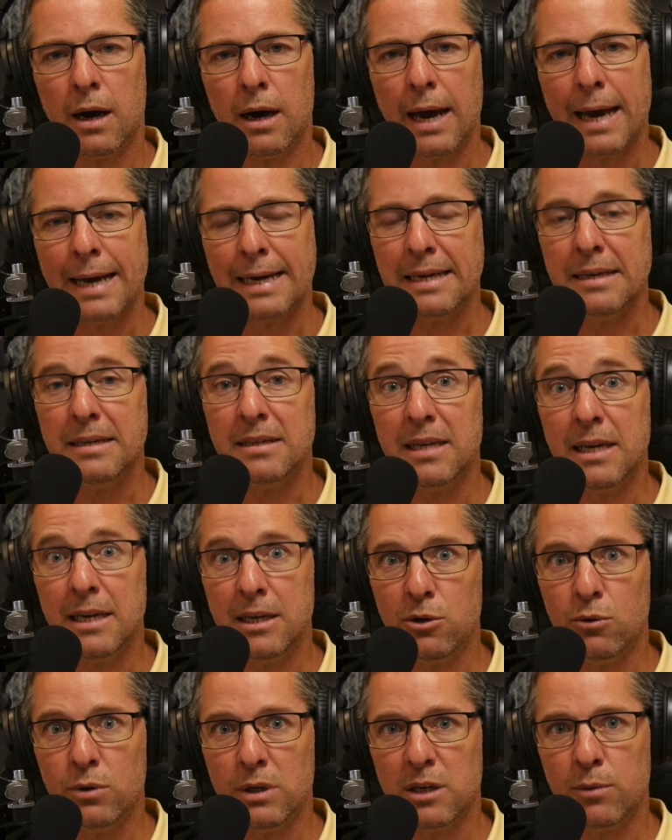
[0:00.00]
and
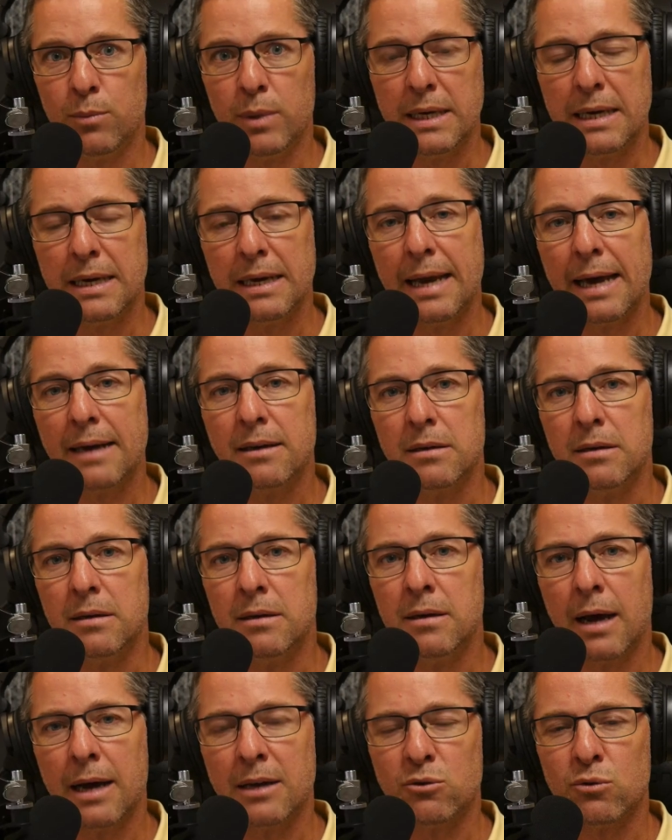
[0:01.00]
continuing to be connected
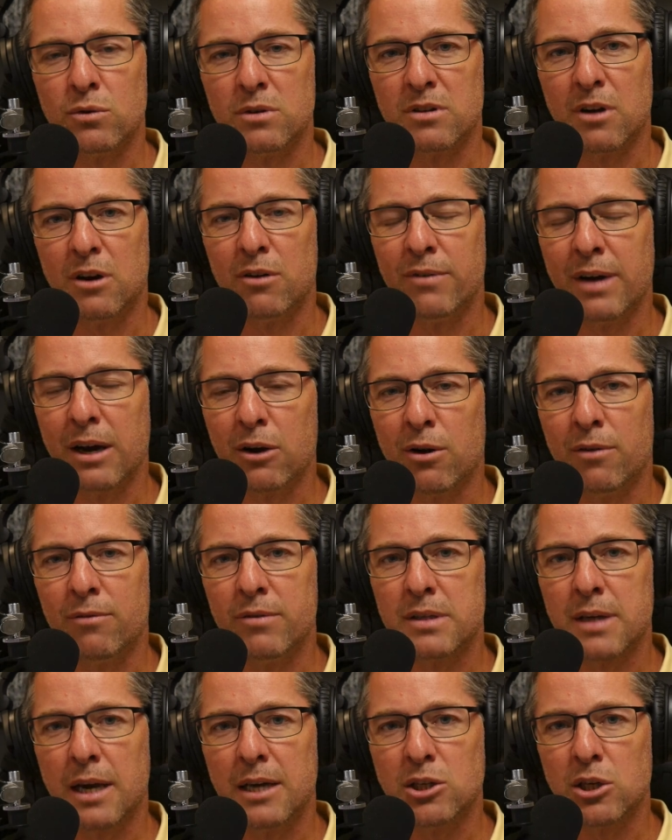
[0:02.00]
as a result of our
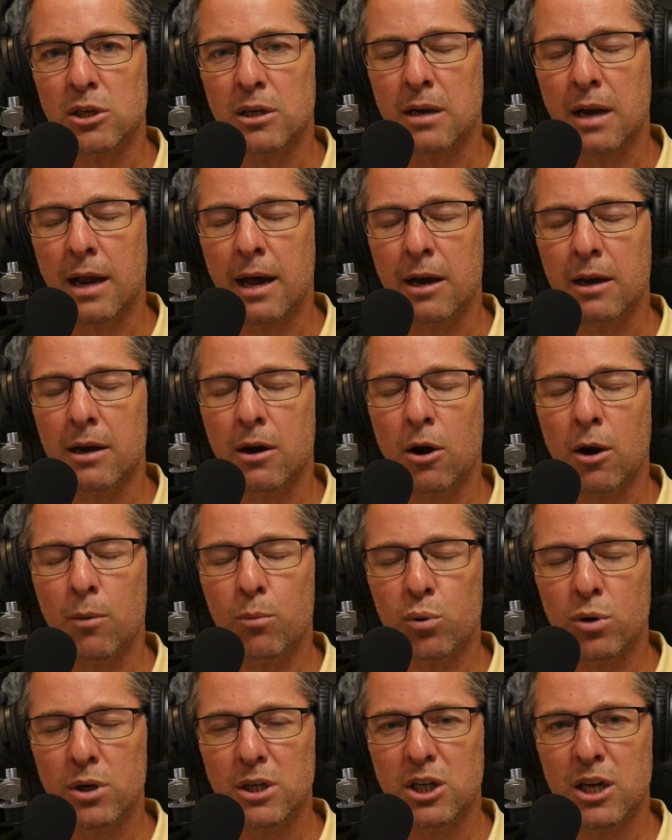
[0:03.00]
conversation. I
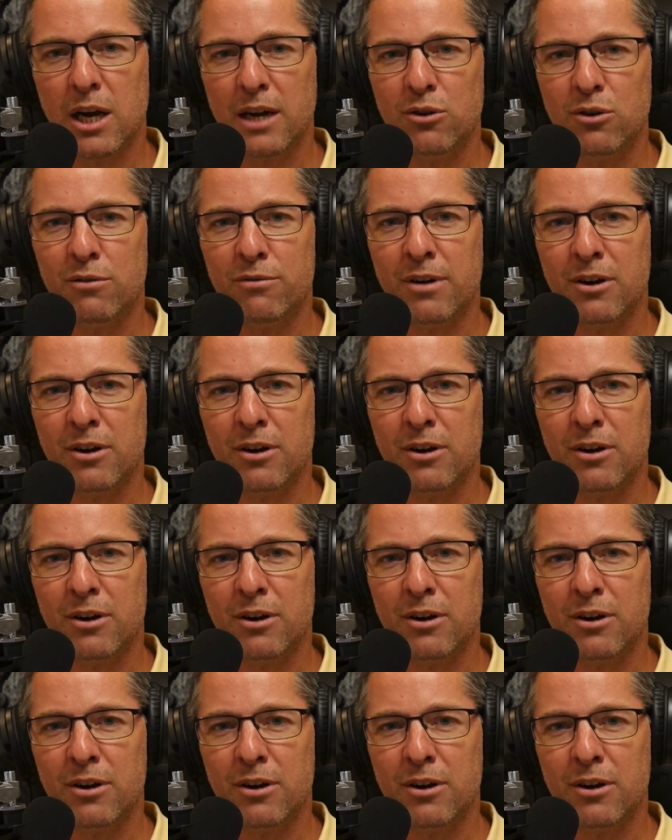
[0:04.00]
appreciate your